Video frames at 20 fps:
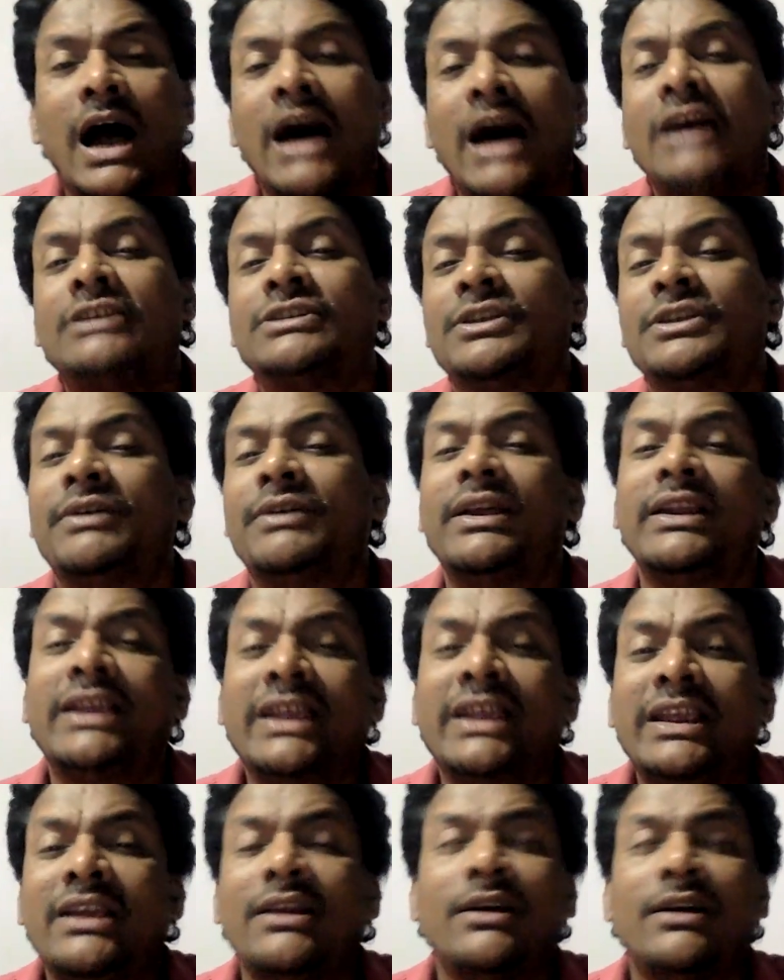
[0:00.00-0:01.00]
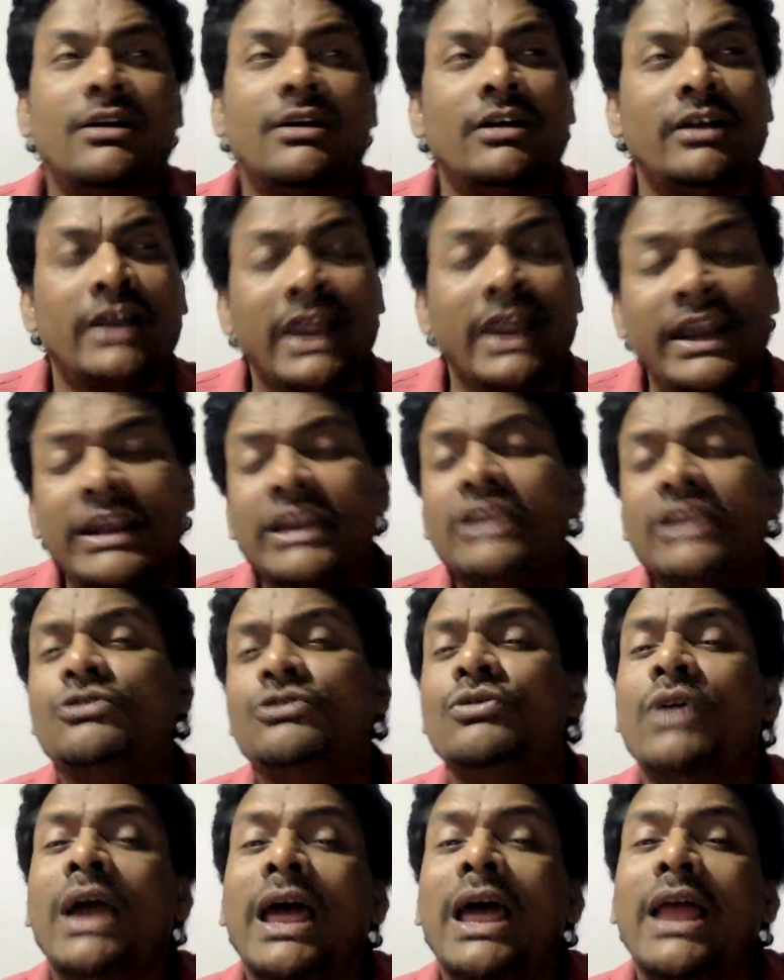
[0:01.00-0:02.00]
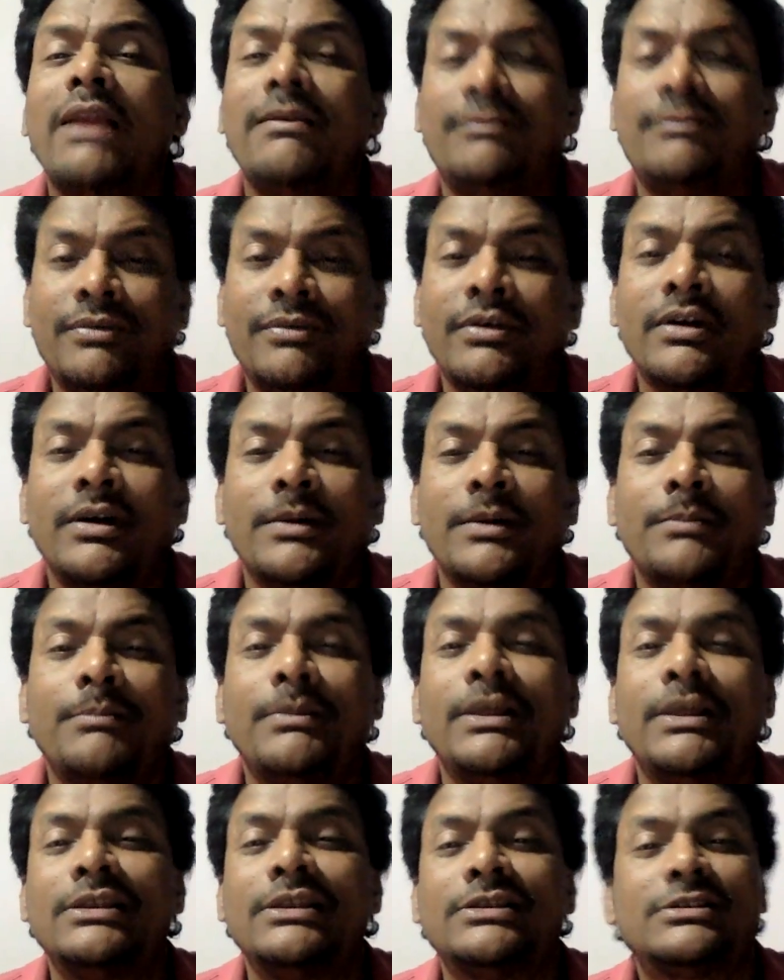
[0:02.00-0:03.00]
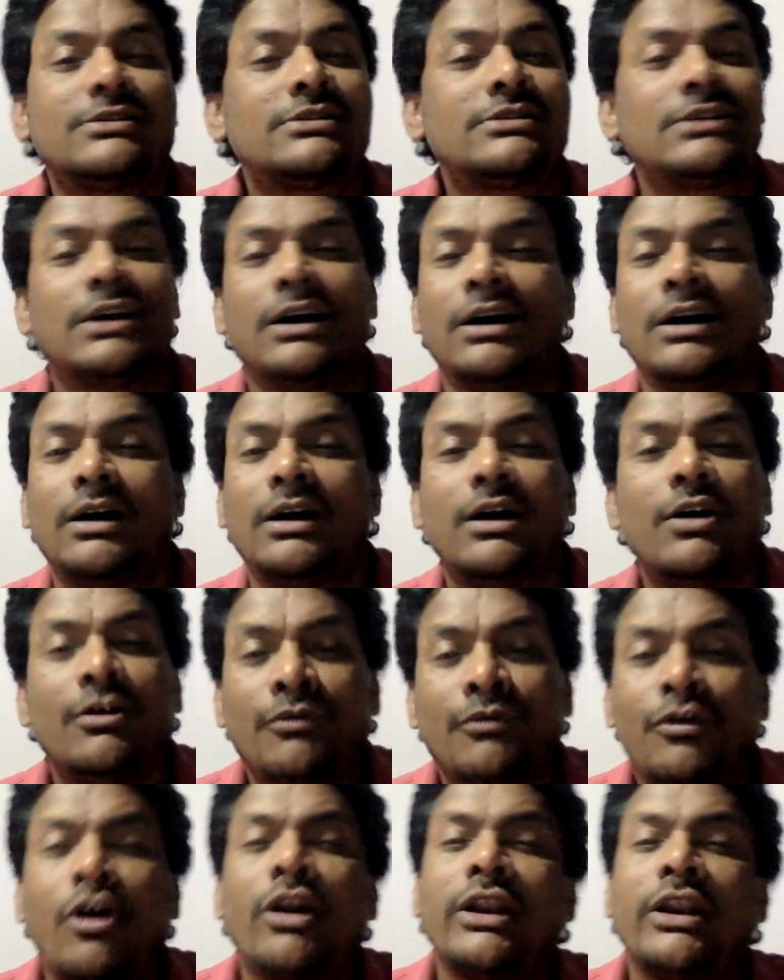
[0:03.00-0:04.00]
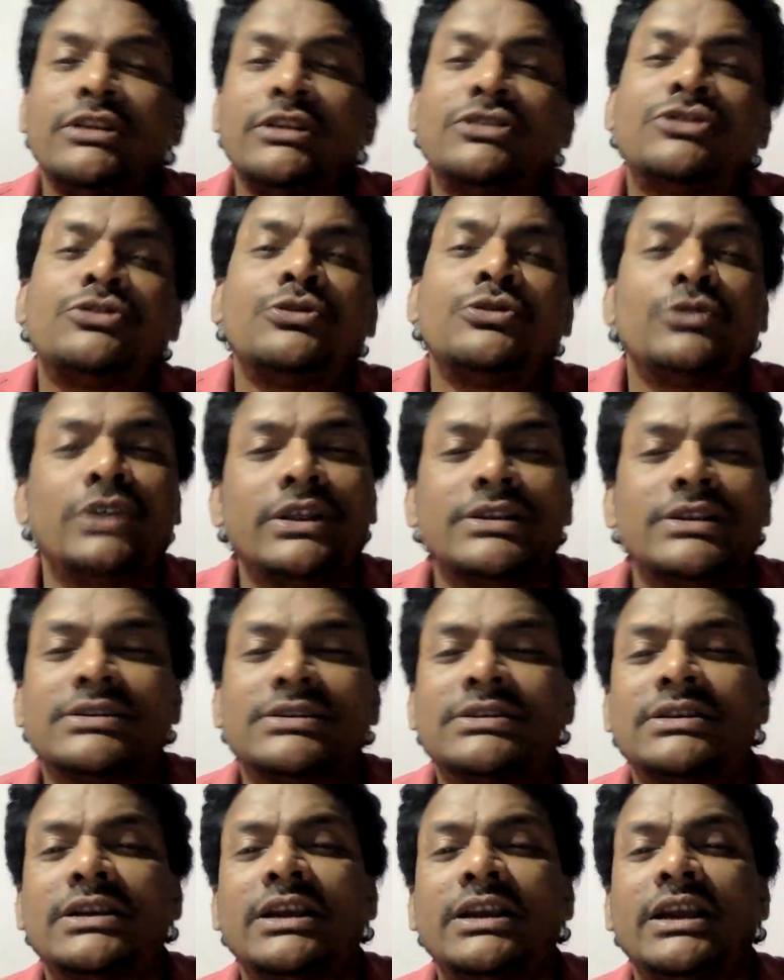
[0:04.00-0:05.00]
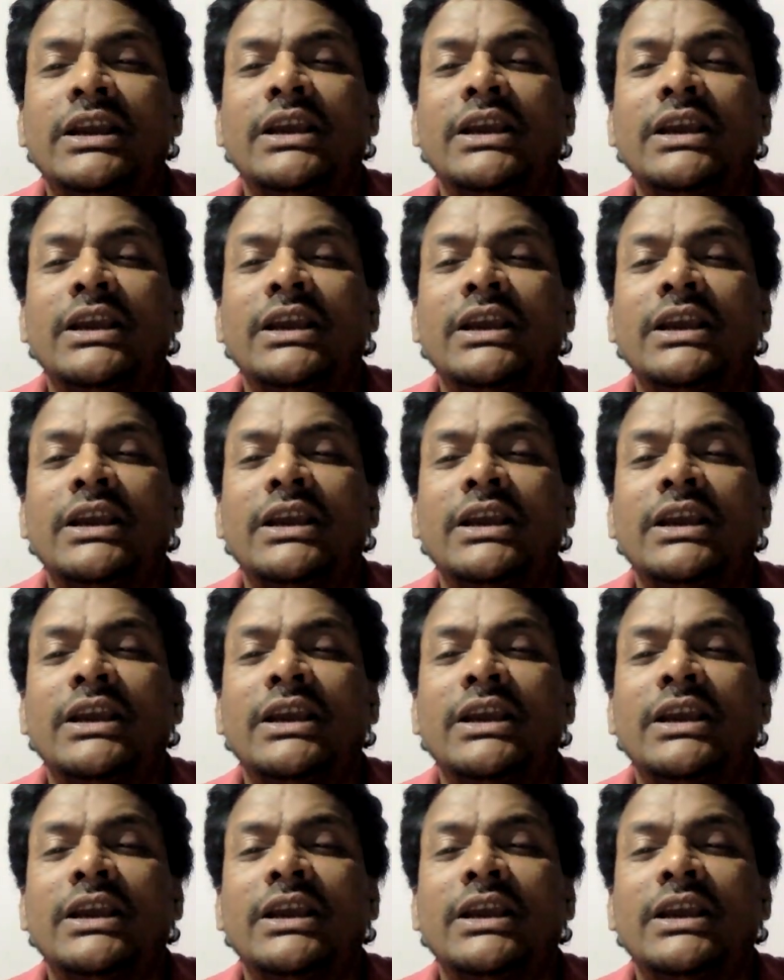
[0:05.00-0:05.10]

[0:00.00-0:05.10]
as they were ready to help means foreign students.